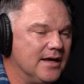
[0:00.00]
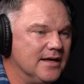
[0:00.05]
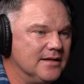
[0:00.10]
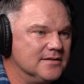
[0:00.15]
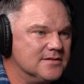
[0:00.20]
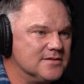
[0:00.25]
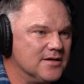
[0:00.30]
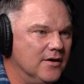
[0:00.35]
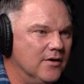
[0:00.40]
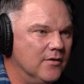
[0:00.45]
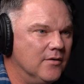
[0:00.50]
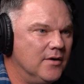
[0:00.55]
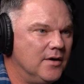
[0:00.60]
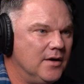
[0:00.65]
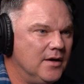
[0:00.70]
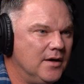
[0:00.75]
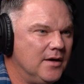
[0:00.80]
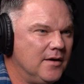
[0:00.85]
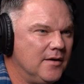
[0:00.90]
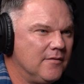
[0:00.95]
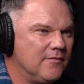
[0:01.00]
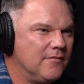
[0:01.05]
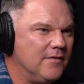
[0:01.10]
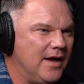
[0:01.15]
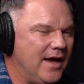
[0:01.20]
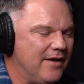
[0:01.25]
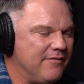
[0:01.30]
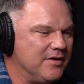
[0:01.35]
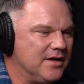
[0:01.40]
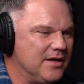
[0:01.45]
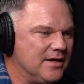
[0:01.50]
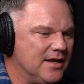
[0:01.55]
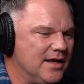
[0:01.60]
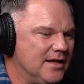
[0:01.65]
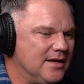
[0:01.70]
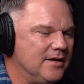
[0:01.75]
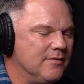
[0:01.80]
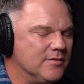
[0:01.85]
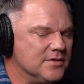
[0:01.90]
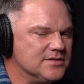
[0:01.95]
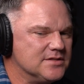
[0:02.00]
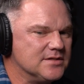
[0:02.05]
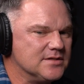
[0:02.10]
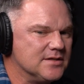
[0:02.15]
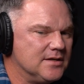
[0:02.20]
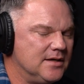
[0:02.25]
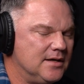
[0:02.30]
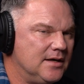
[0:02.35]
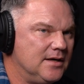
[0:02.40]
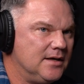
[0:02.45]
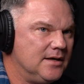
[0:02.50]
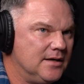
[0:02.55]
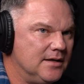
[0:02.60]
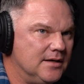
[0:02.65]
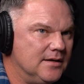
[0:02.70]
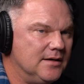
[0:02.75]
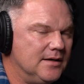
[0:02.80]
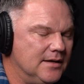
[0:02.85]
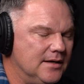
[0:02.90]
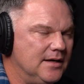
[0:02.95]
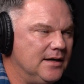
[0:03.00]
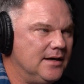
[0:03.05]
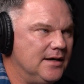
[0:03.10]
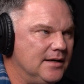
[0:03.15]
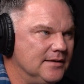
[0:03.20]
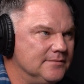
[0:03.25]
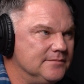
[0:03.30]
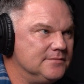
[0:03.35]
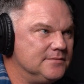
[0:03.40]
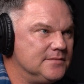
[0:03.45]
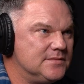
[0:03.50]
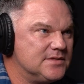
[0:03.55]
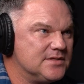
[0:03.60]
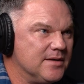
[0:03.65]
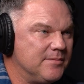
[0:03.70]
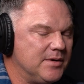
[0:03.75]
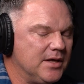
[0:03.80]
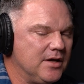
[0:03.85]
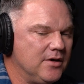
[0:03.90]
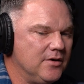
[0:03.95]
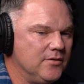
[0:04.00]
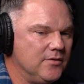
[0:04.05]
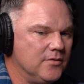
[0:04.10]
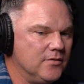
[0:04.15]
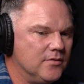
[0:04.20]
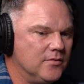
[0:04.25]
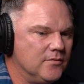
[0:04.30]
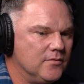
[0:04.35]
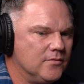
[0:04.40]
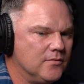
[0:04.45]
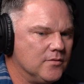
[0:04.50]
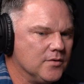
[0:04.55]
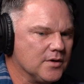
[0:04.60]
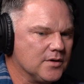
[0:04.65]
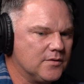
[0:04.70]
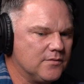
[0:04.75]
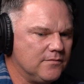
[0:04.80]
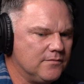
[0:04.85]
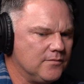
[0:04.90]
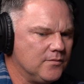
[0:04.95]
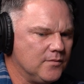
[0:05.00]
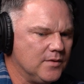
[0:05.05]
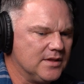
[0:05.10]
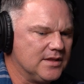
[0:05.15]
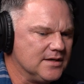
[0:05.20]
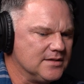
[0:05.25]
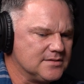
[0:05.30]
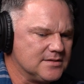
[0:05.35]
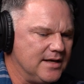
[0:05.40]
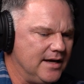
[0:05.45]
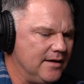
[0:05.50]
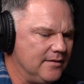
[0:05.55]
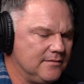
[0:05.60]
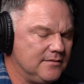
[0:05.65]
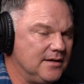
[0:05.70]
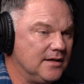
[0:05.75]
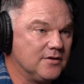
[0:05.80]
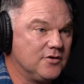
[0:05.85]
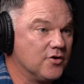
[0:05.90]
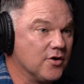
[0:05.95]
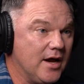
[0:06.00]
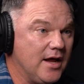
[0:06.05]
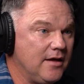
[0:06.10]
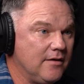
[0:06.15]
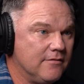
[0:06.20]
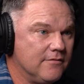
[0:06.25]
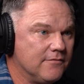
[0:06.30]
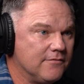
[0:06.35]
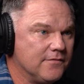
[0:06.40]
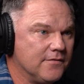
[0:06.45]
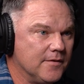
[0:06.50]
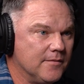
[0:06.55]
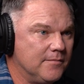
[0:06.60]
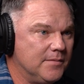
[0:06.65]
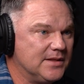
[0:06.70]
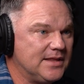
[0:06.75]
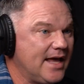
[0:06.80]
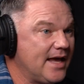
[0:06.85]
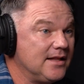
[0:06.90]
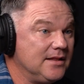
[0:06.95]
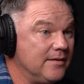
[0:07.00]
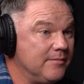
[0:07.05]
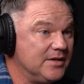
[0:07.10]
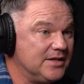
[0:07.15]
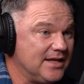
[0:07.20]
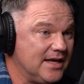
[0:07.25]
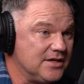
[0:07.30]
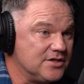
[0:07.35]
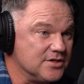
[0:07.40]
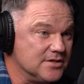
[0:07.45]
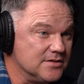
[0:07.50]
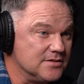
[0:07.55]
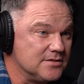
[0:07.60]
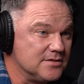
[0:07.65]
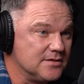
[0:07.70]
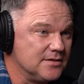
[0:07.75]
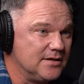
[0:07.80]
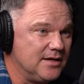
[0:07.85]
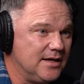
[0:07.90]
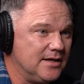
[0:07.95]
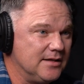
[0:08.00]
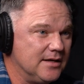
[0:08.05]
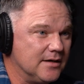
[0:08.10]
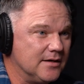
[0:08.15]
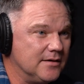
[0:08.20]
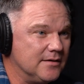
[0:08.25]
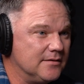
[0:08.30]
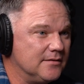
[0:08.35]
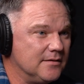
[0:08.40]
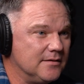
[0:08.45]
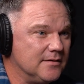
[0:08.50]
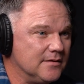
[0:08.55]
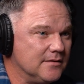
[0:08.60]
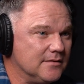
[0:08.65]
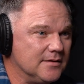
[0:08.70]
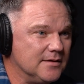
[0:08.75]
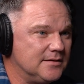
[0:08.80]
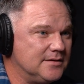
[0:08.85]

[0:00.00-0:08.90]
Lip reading: And so it was somebody who worked with us that did great but they had limitations, and the